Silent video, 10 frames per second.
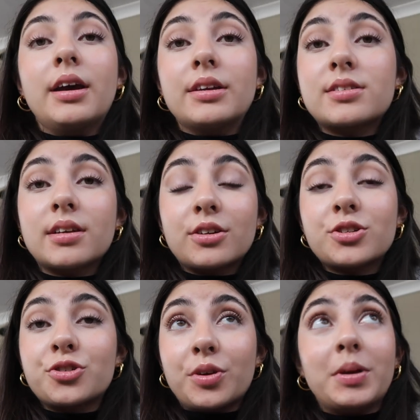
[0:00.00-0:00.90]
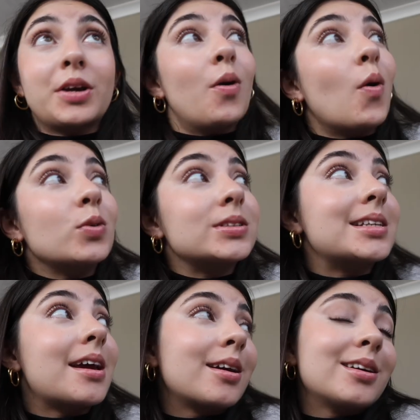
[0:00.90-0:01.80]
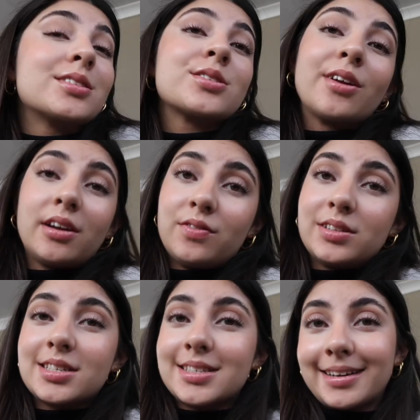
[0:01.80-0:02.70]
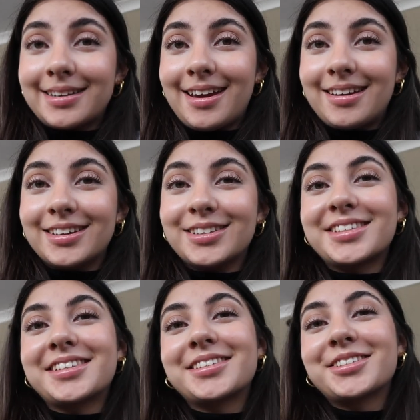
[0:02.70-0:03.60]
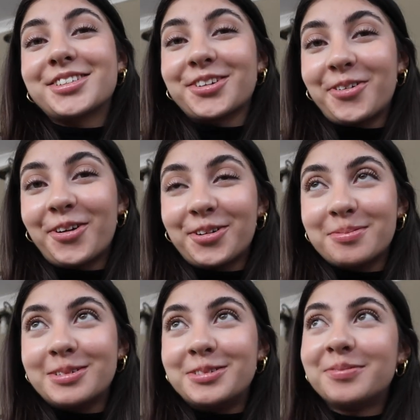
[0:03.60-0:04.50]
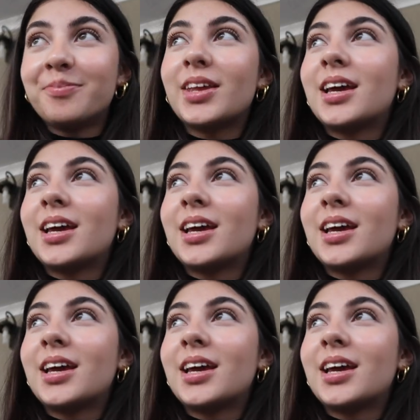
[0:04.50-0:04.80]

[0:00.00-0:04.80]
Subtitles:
It's extremely cold today. It's not even sunny. It's so horrible.